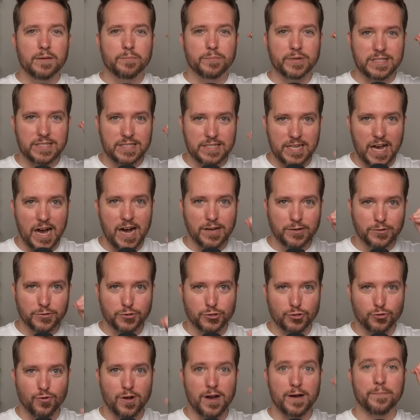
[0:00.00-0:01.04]
But
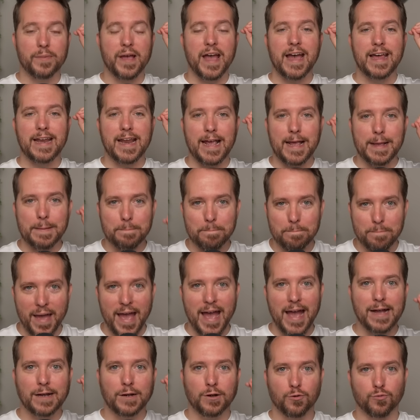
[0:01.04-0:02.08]
Donald Trump at a
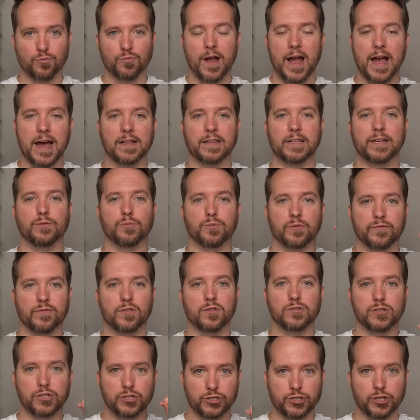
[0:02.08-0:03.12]
MAGA rally
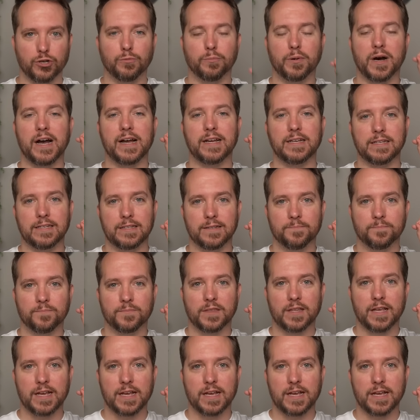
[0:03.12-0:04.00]
referred to Joe Biden